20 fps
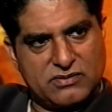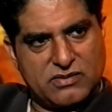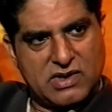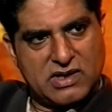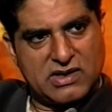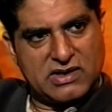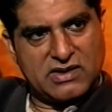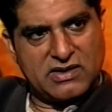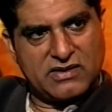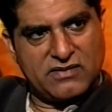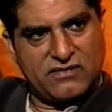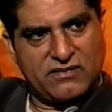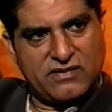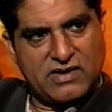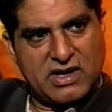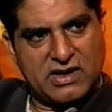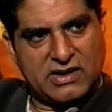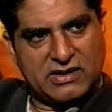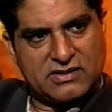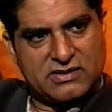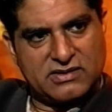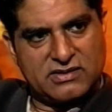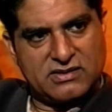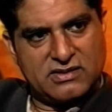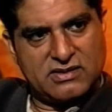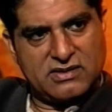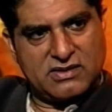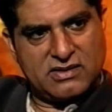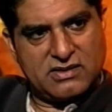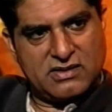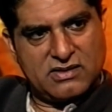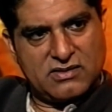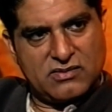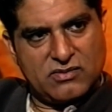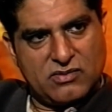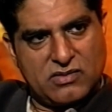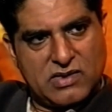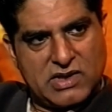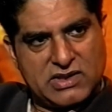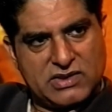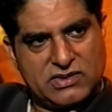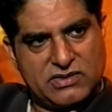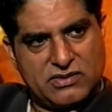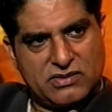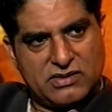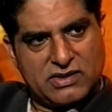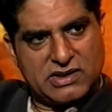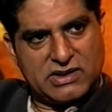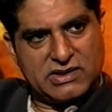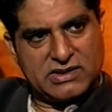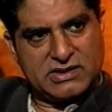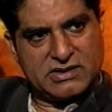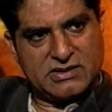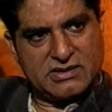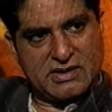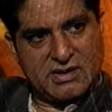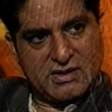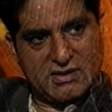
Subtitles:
one effect. One choice